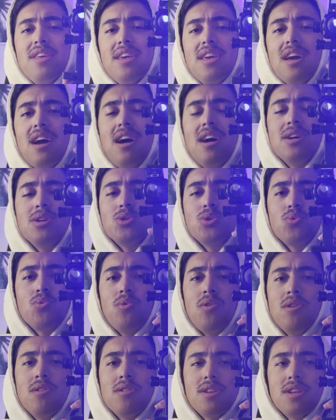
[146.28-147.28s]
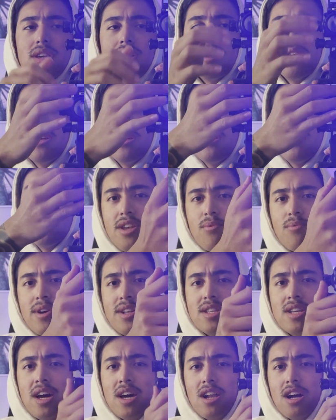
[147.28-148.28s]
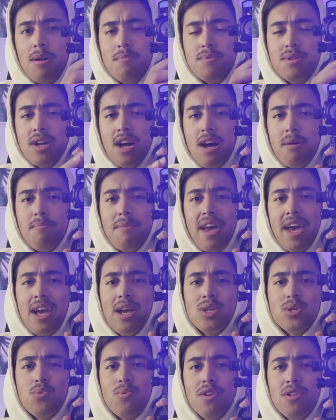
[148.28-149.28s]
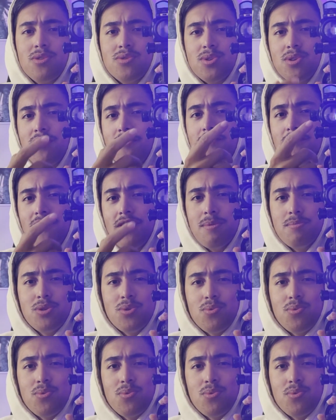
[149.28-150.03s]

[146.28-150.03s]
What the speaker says: the highest quality. The red dot up top has one of those little flip